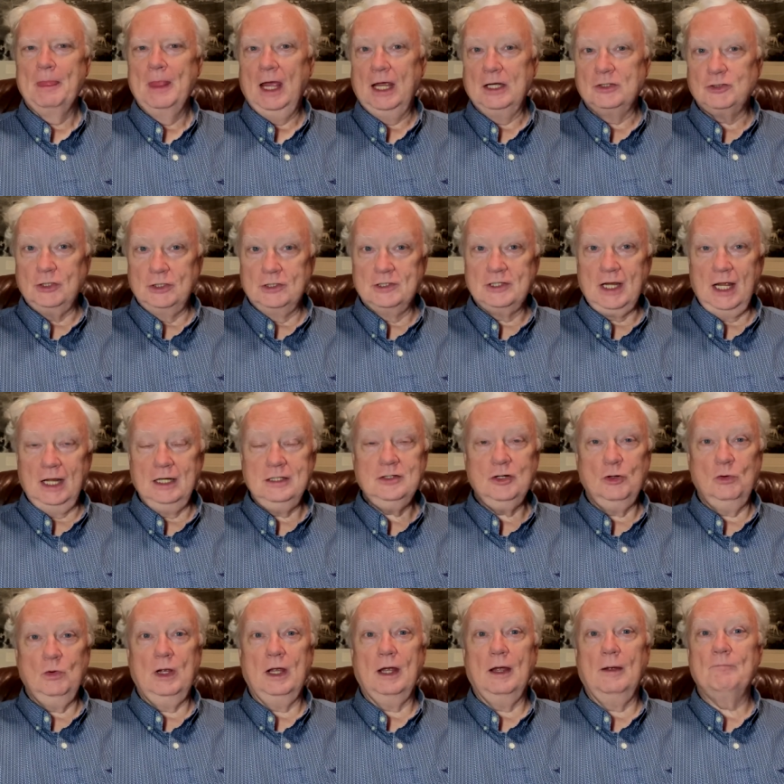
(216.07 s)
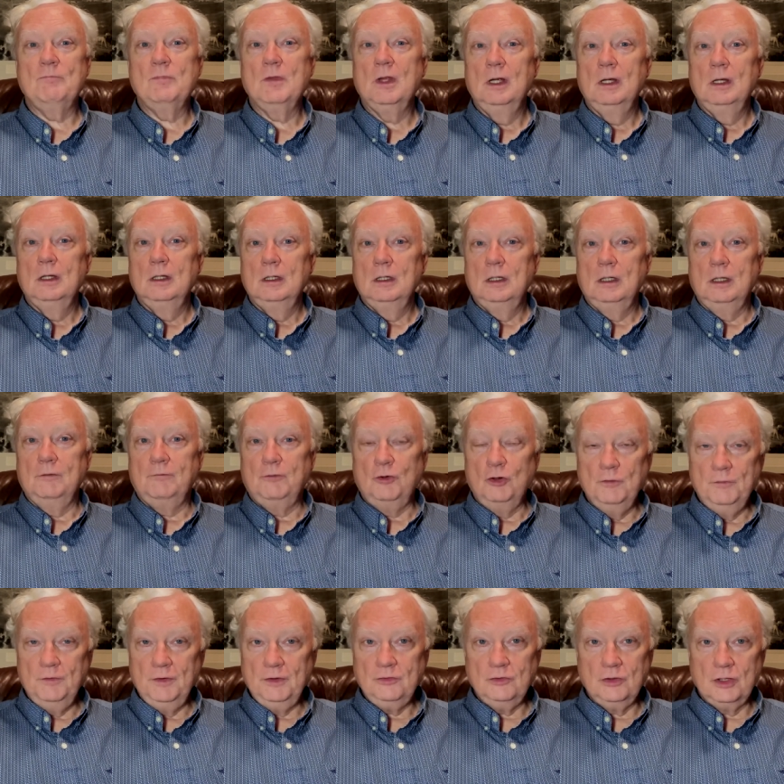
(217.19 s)
And she said to him, If you
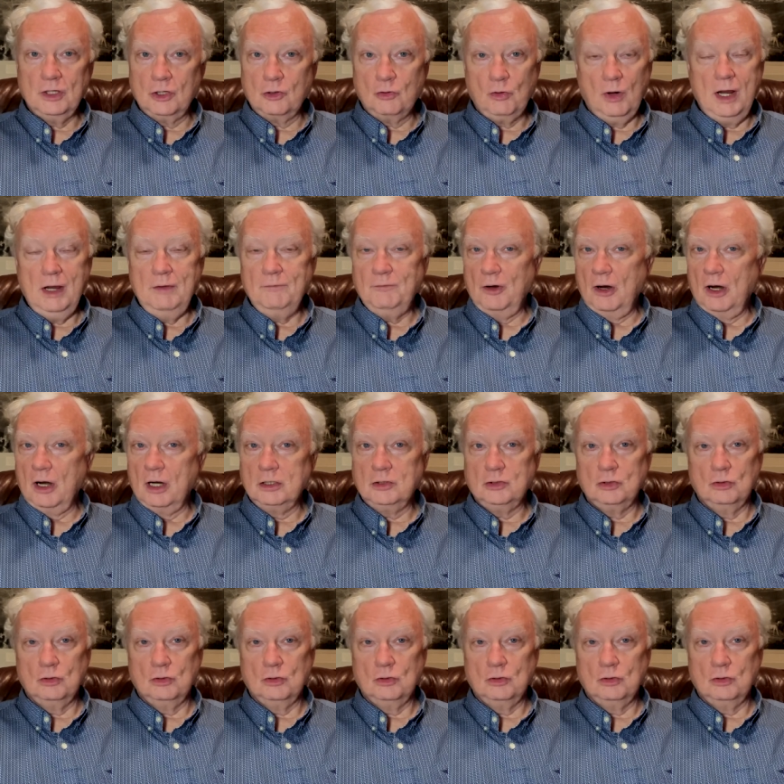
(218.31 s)
visit a graveyard,